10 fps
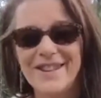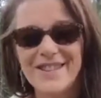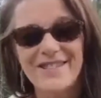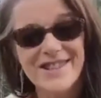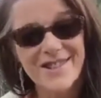
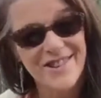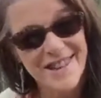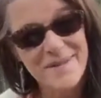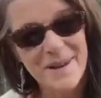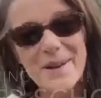retrograde
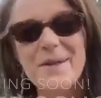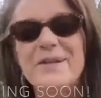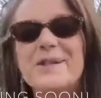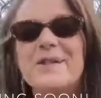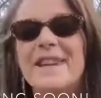to be over
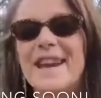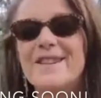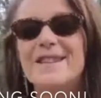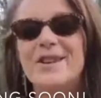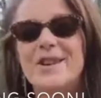to announce
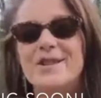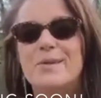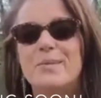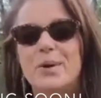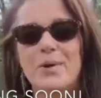and launch the
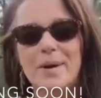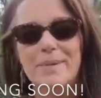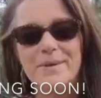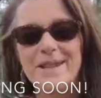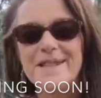program. But
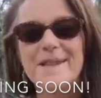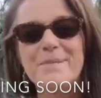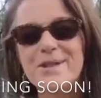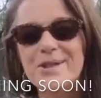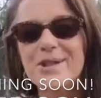I'm doing a summer
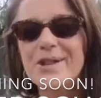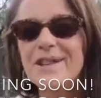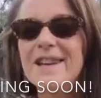school.